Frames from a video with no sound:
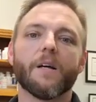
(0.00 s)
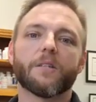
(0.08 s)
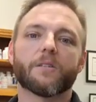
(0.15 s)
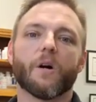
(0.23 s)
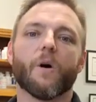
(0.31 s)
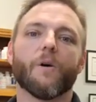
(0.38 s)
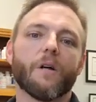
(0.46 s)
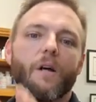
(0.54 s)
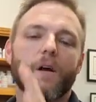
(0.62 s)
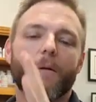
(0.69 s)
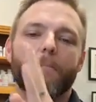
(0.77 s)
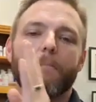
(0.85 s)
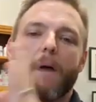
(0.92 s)
So
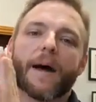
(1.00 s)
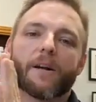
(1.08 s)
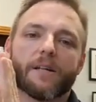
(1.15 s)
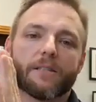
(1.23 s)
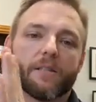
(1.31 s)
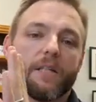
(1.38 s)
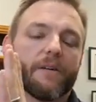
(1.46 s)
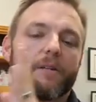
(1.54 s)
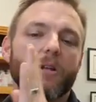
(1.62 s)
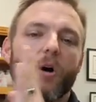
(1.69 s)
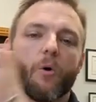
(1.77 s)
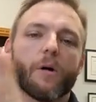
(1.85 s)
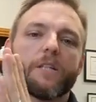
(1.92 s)
moderate to even
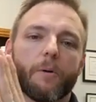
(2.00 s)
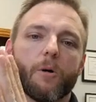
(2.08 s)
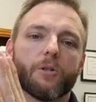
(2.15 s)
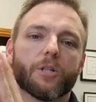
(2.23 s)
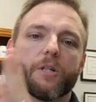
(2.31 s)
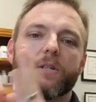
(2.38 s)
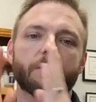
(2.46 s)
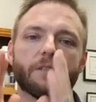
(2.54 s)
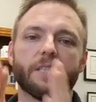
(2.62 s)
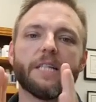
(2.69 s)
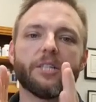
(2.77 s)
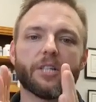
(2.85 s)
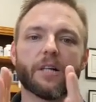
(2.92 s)
low exposure,
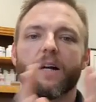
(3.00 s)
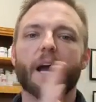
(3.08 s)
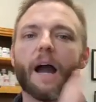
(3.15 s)
seizure,